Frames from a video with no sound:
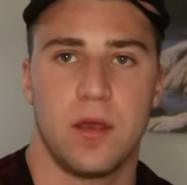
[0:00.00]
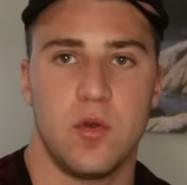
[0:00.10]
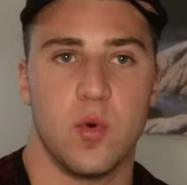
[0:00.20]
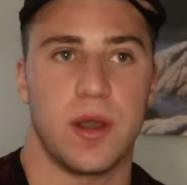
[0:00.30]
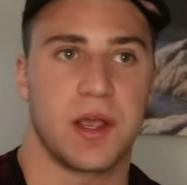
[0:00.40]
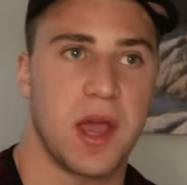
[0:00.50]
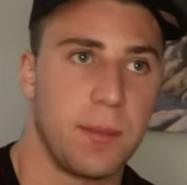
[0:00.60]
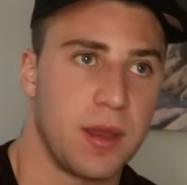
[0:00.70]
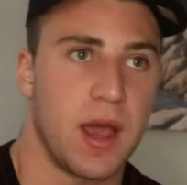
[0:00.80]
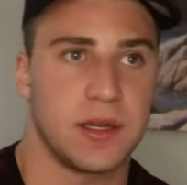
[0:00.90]
who want to
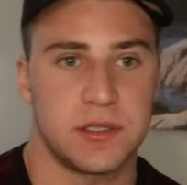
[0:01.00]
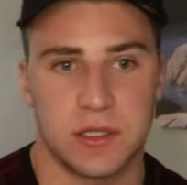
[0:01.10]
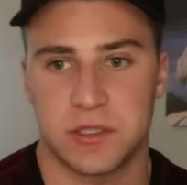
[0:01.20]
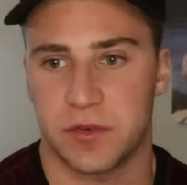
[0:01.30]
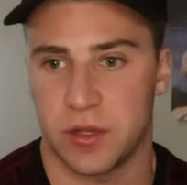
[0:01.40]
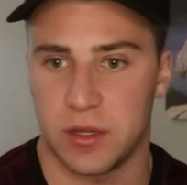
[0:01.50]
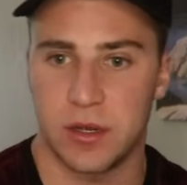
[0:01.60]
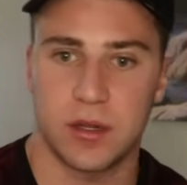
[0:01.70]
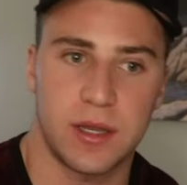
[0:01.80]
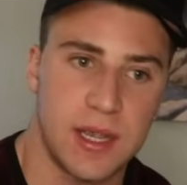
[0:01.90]
come to us just for their
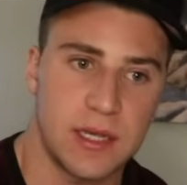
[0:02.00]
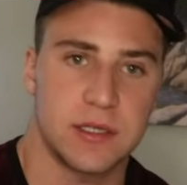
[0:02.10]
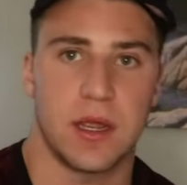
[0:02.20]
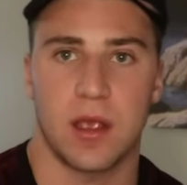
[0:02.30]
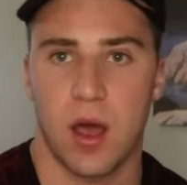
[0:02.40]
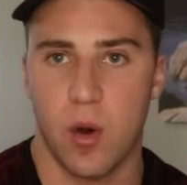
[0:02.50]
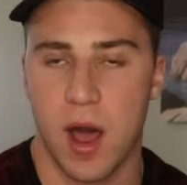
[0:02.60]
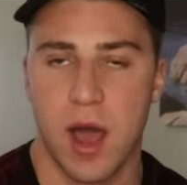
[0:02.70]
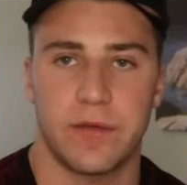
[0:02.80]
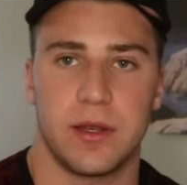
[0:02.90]
little needs and then go
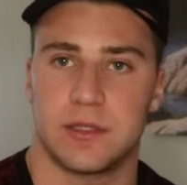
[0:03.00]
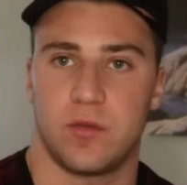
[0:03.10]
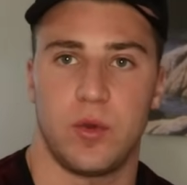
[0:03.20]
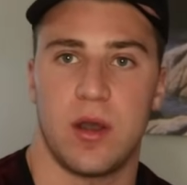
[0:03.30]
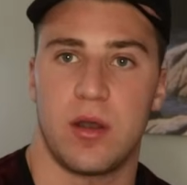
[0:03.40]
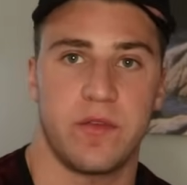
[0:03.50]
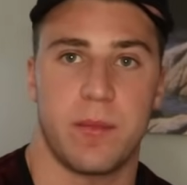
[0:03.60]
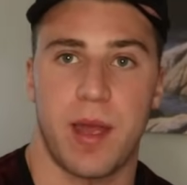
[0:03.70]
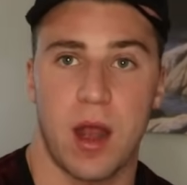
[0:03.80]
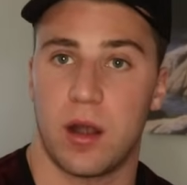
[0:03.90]
off as if we don't
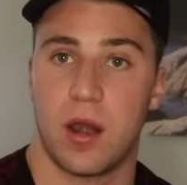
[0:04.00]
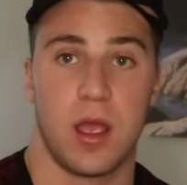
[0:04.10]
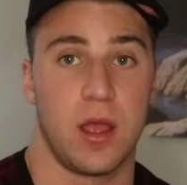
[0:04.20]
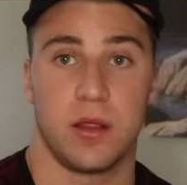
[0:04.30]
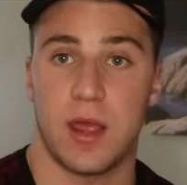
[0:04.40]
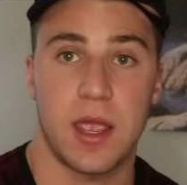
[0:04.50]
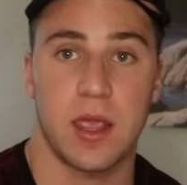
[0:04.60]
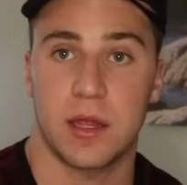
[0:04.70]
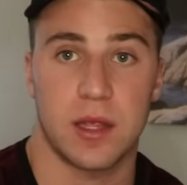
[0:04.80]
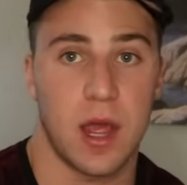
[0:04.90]
even matter. They
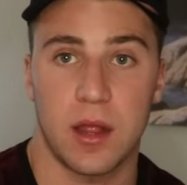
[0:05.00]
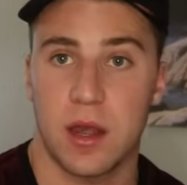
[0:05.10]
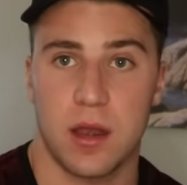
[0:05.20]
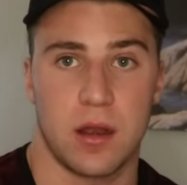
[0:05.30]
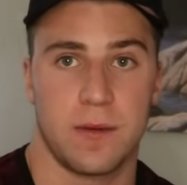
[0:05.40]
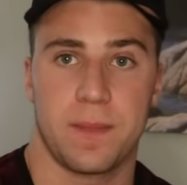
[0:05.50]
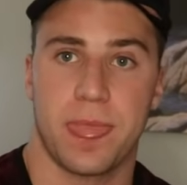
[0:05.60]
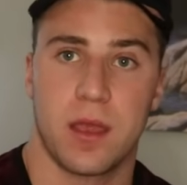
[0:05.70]
can get the hell out of here.